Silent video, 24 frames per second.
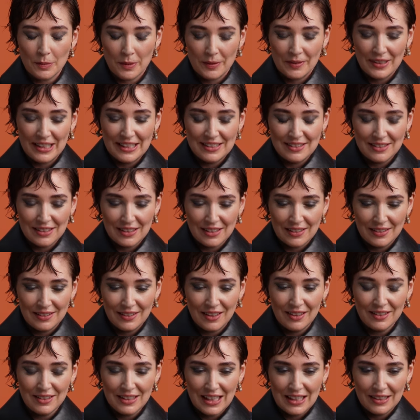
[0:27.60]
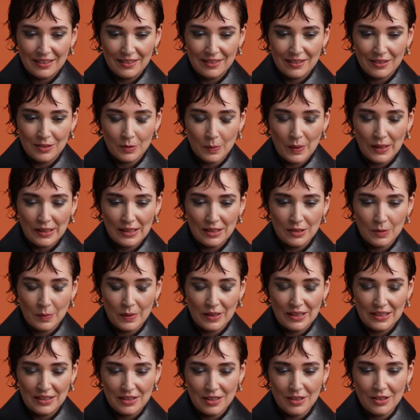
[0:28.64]
We released it at Sundance in
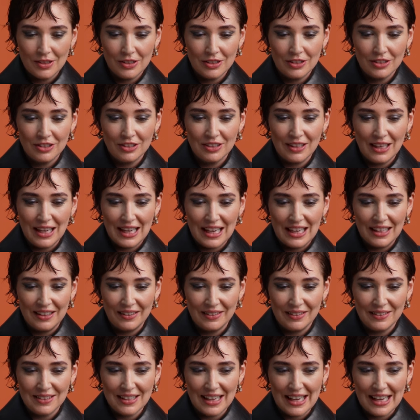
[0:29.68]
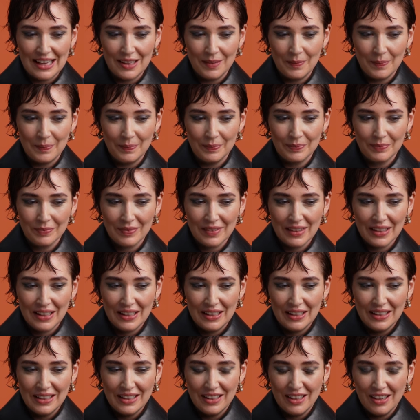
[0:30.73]
2022 and um,
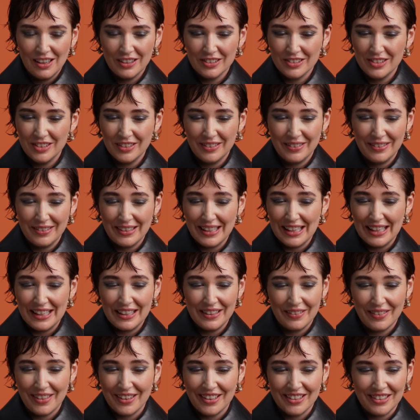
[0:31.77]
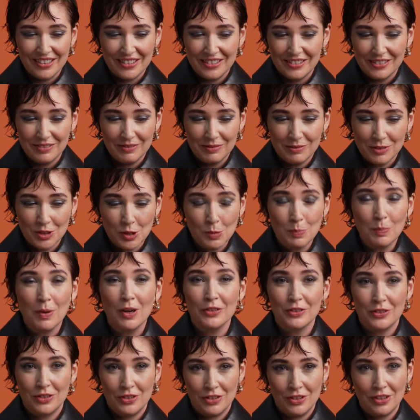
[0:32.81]
just seeing the
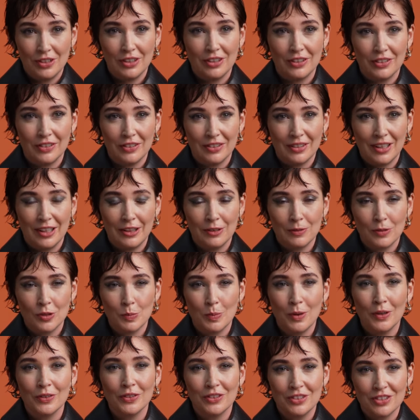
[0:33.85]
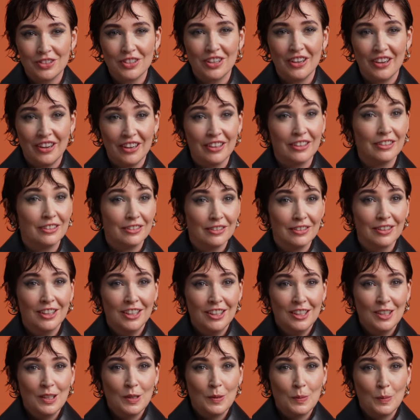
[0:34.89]
response to it and the response to her
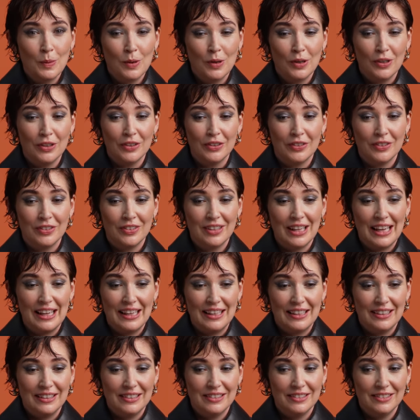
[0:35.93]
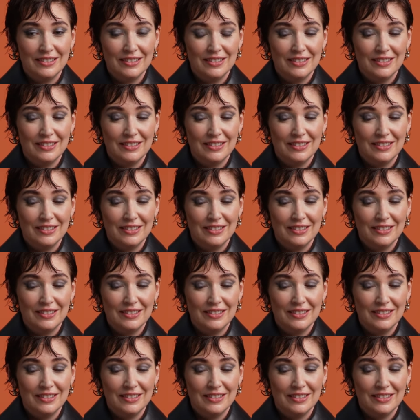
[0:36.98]
was uh,